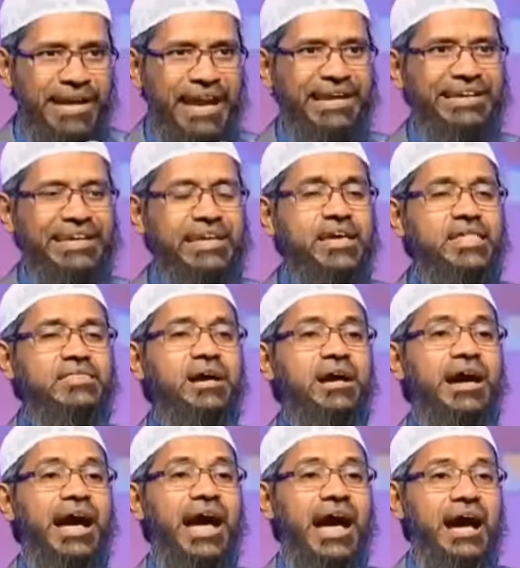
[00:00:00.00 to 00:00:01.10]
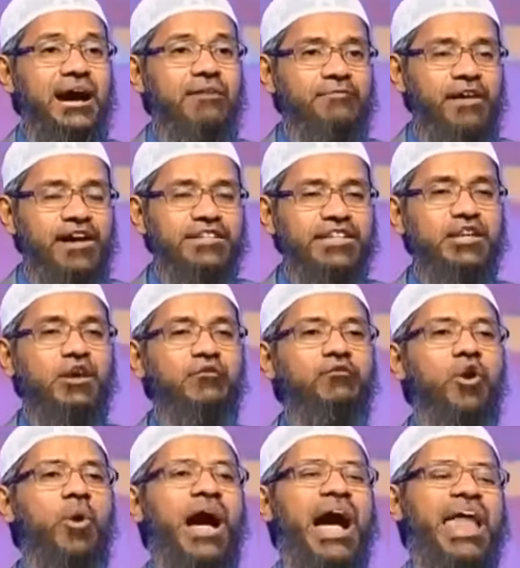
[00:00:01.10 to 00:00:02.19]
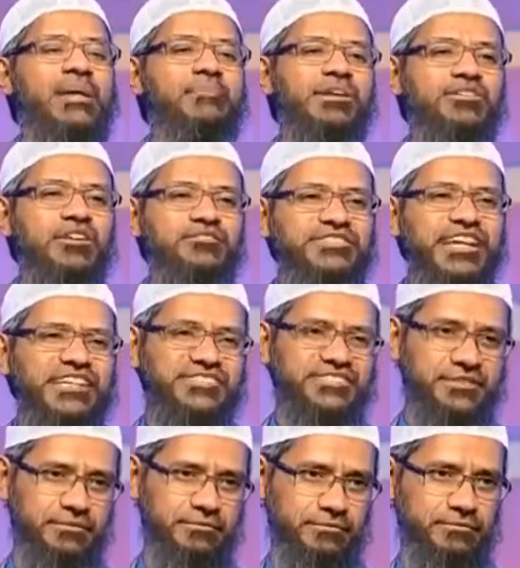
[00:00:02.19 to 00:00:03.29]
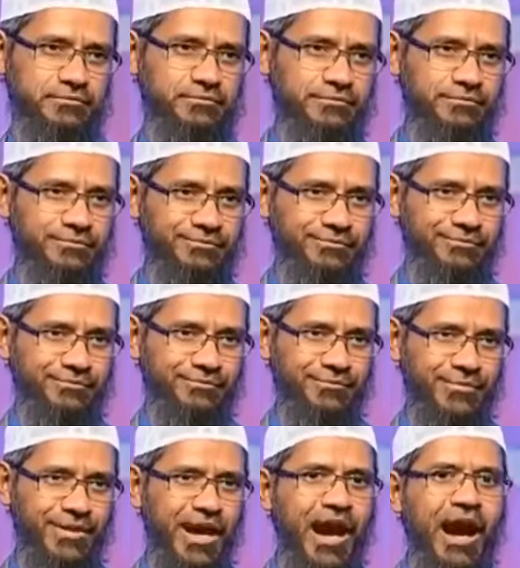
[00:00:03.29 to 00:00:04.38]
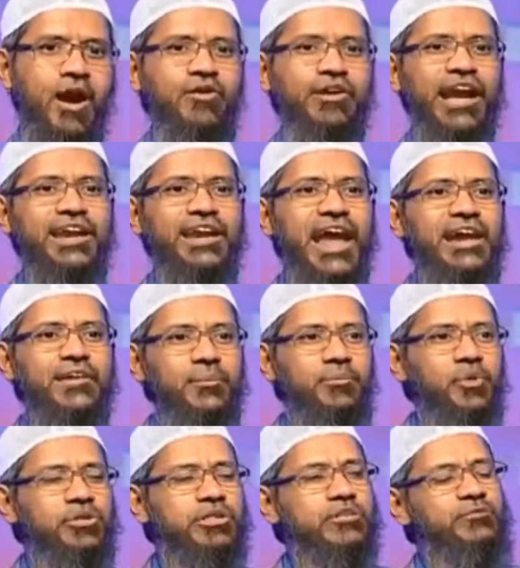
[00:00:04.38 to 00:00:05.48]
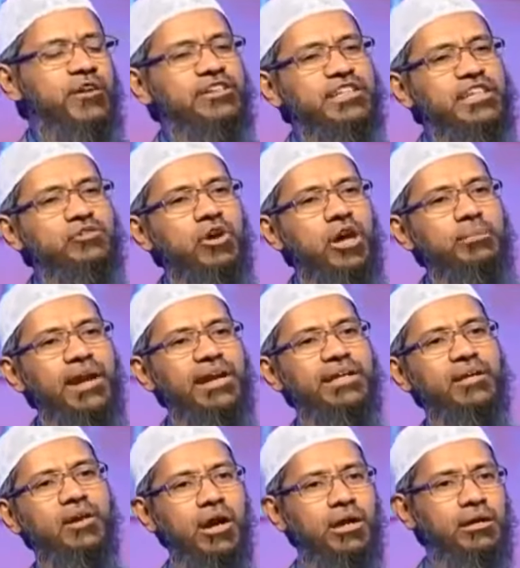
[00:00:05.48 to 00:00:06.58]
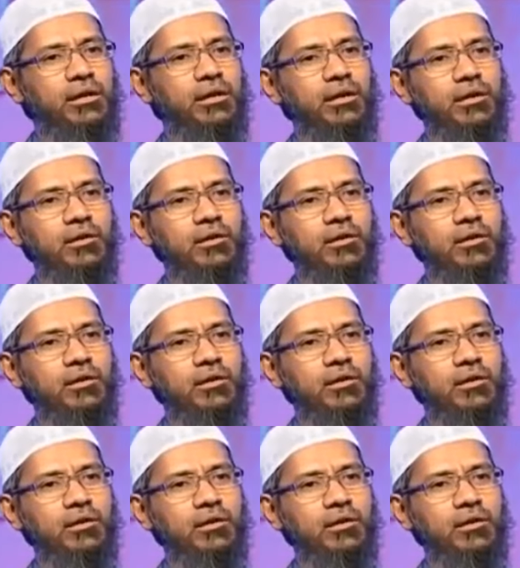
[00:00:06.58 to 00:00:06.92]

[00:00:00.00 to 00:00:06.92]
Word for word: Begetting is a function of lower animals of sex. How can I attribute this function to Almighty God?